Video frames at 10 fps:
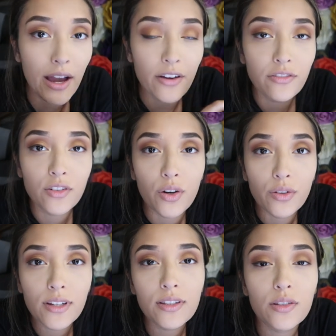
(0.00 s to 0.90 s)
I've
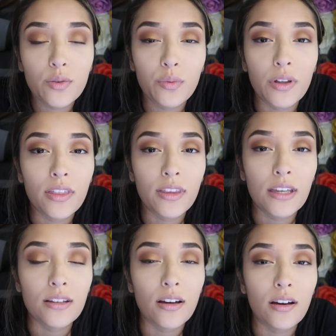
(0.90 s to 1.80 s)
noticed with
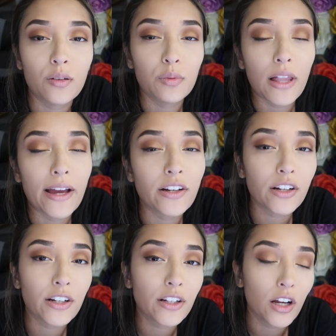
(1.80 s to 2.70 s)
the
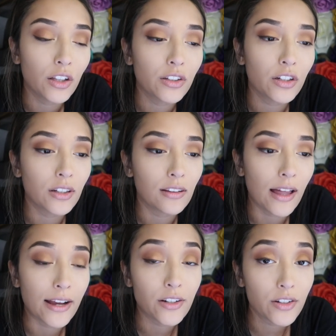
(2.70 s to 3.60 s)
lighter colored
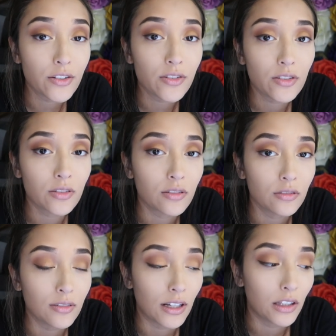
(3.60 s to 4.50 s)
liners,
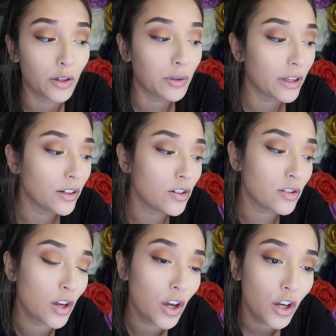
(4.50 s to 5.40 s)
like liquid
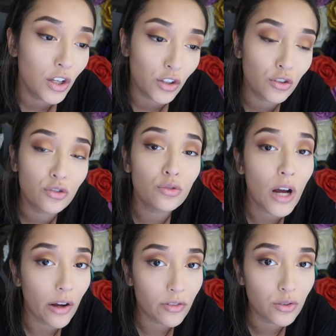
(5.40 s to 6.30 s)
liners, you do
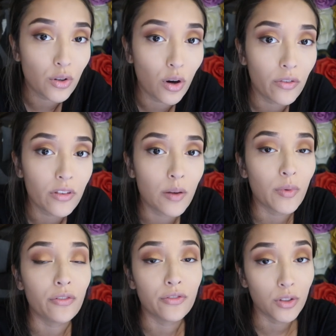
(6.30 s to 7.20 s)
have to go over
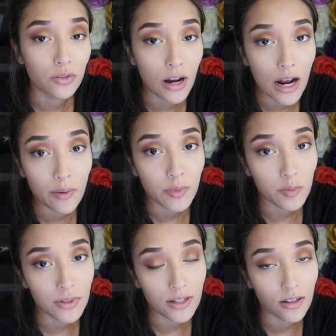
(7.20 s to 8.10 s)
them a few times
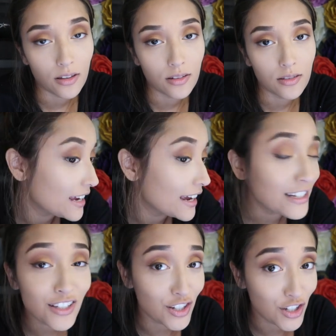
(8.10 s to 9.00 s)
because it
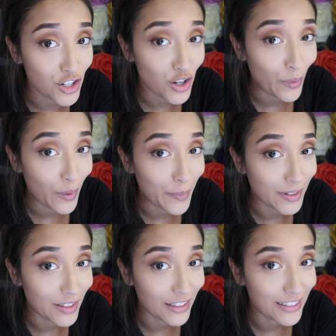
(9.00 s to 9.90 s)
just doesn't show up
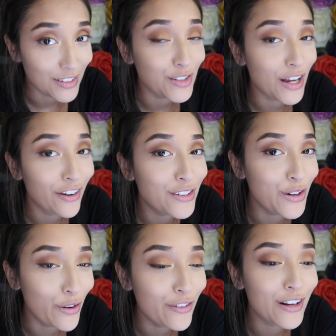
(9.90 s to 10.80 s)
as good. So you have to
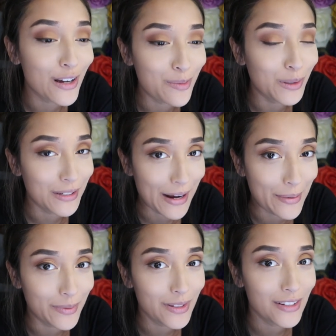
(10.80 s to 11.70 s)
go over it a couple of
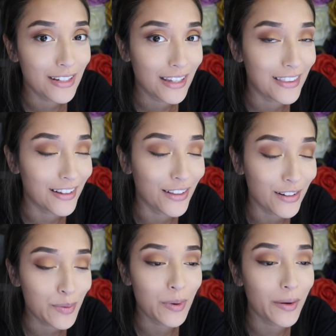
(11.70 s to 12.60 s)
times to get the
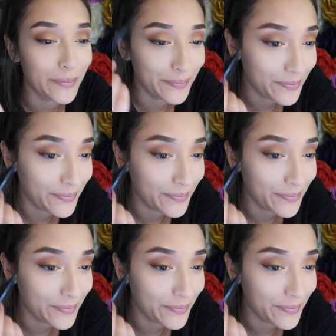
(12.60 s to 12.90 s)
color to pop.